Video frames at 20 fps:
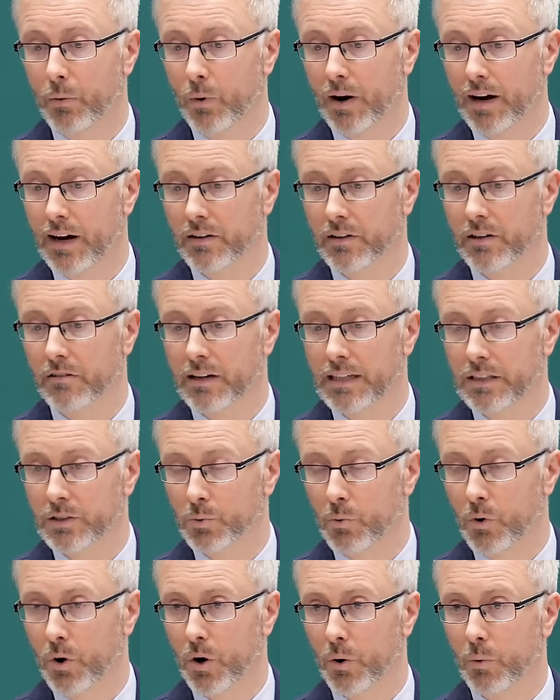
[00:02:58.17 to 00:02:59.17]
where there
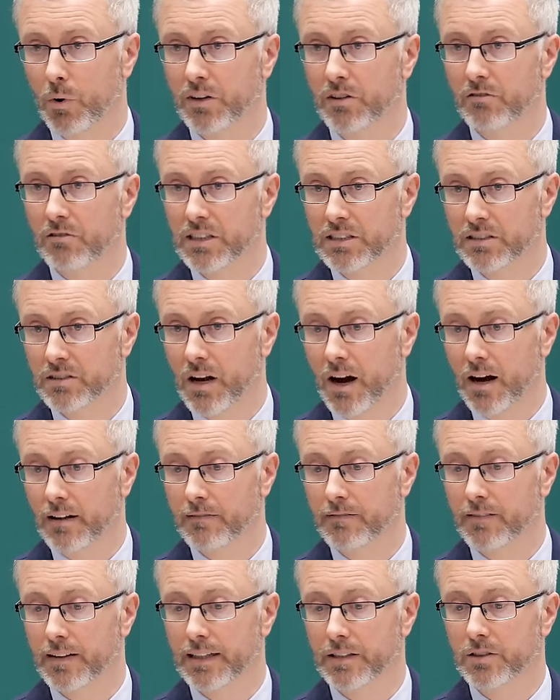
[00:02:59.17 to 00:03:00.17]
is war, where there is
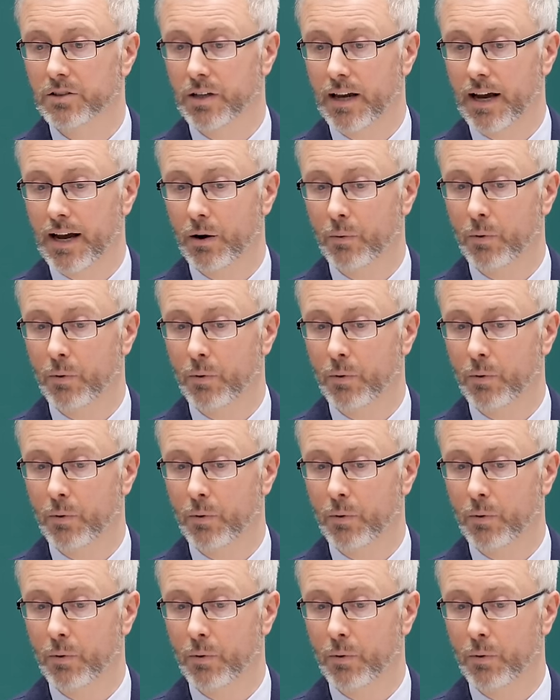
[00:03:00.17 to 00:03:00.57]
conflict,